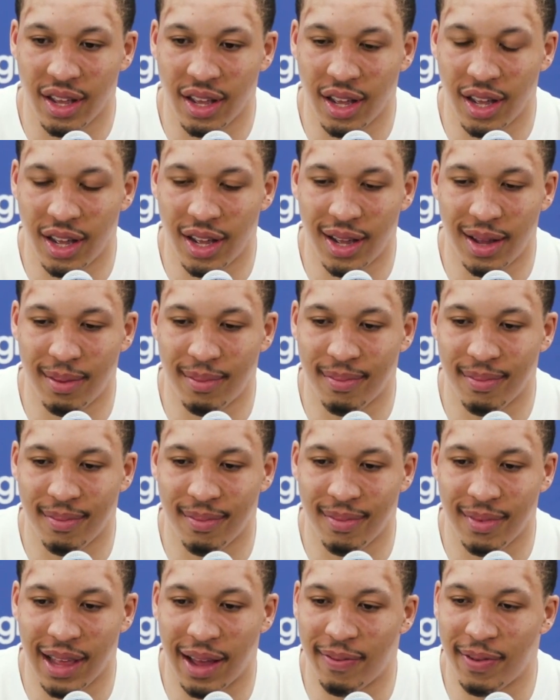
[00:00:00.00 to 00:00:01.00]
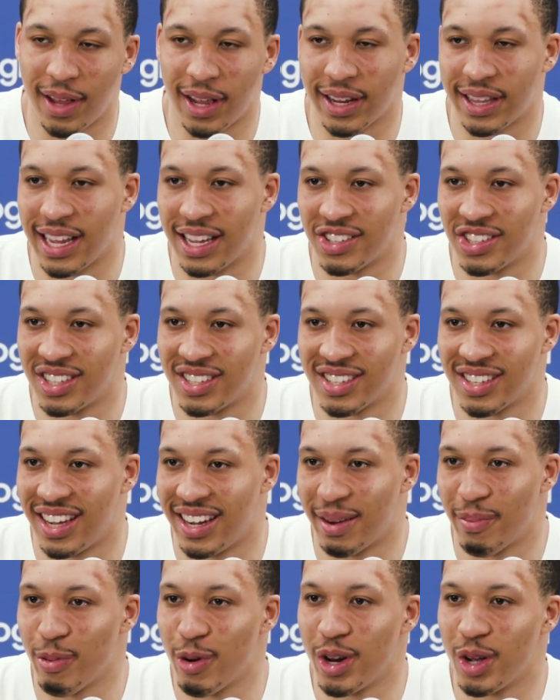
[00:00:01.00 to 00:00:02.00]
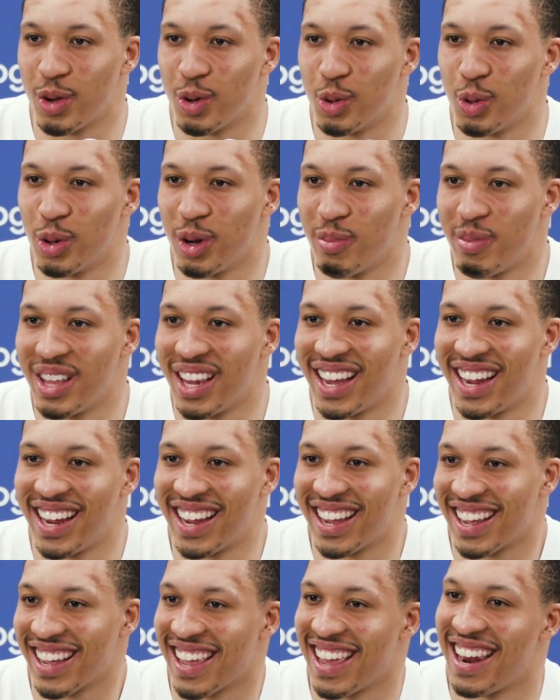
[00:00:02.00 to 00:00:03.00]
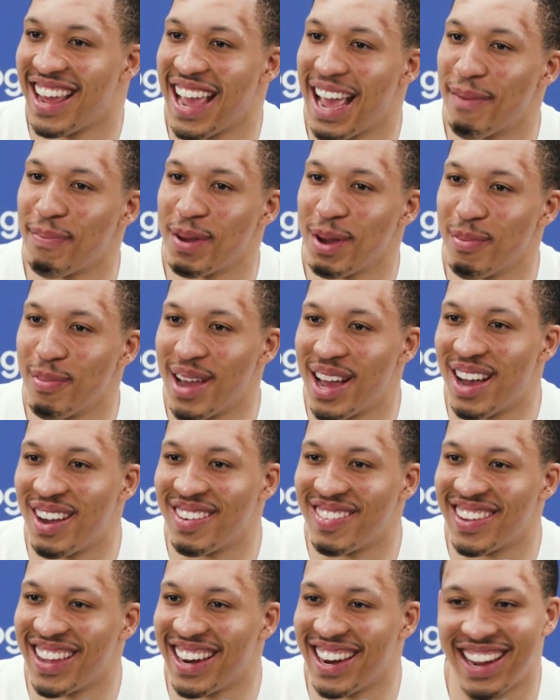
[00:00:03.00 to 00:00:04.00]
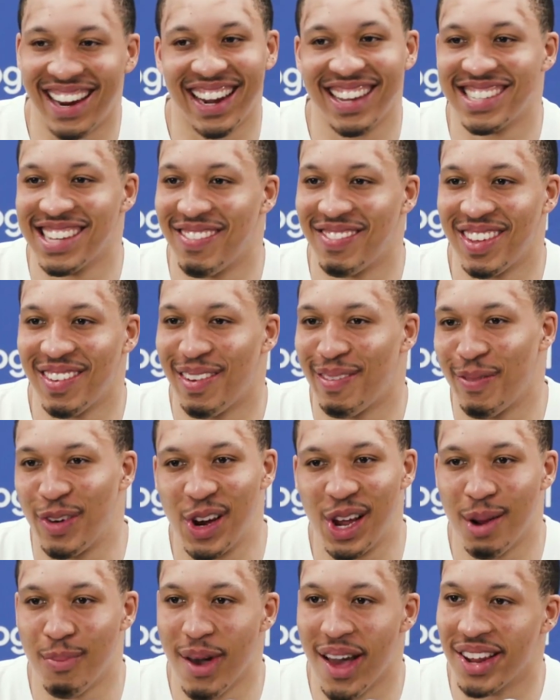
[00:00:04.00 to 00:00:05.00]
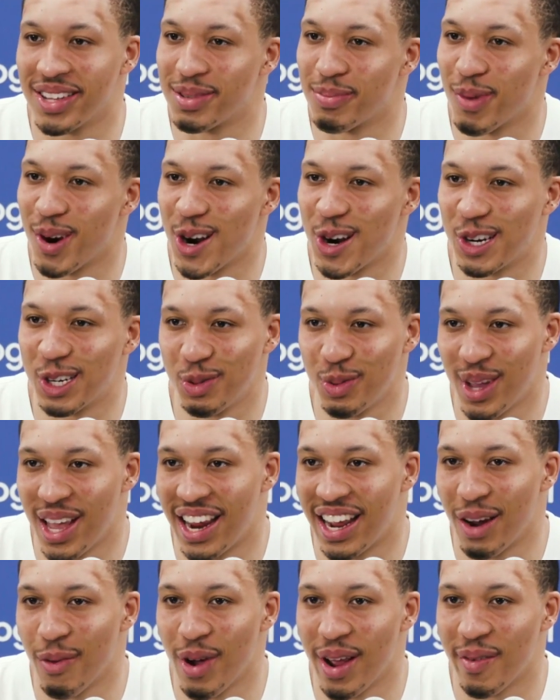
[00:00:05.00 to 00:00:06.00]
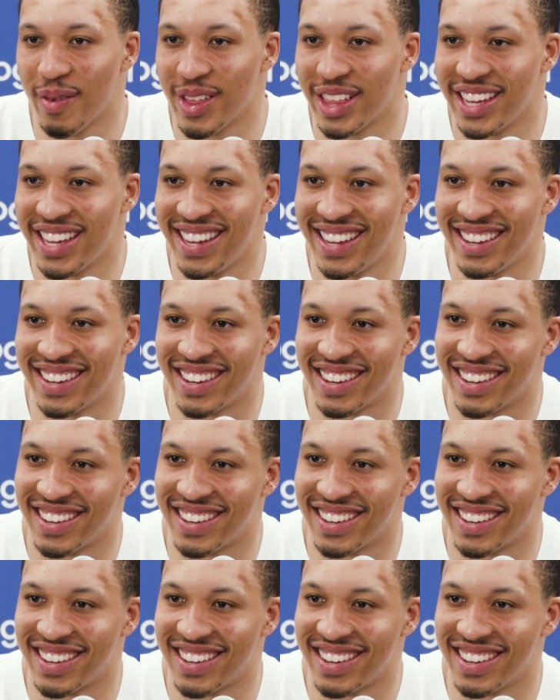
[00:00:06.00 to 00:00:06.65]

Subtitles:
I feel like that's just, like, pretty cool to be, like, kind of happy about. And I guess I have to forget about it tomorrow because we got to get ready for the Heat.